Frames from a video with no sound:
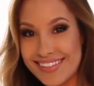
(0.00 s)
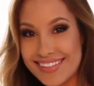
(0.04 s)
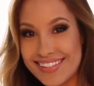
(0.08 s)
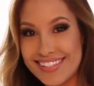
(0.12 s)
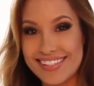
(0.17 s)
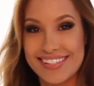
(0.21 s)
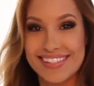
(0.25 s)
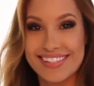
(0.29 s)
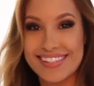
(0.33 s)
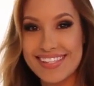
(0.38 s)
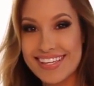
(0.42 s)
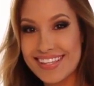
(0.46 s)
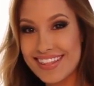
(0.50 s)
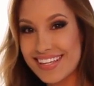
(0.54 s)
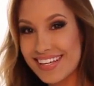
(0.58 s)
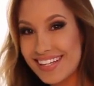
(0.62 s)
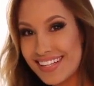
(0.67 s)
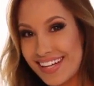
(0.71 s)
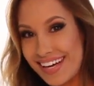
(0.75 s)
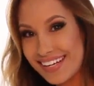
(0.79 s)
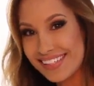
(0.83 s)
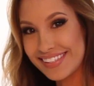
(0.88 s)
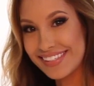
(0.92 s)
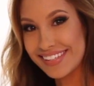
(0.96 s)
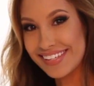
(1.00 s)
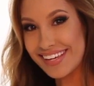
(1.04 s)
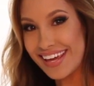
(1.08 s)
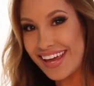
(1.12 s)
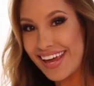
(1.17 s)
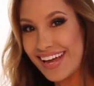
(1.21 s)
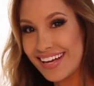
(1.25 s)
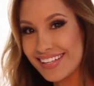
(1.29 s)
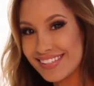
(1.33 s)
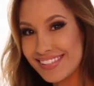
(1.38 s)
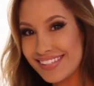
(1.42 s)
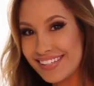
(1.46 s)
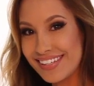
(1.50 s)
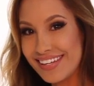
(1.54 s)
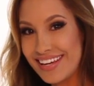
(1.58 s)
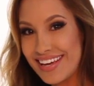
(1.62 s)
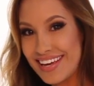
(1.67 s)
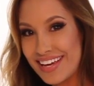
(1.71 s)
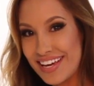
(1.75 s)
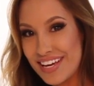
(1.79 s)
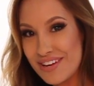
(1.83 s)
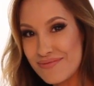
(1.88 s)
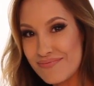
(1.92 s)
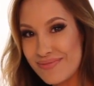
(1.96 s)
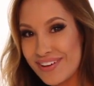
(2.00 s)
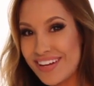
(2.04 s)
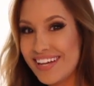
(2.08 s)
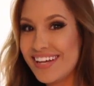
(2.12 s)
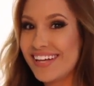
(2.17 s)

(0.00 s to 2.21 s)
This is like the classic hands on hip,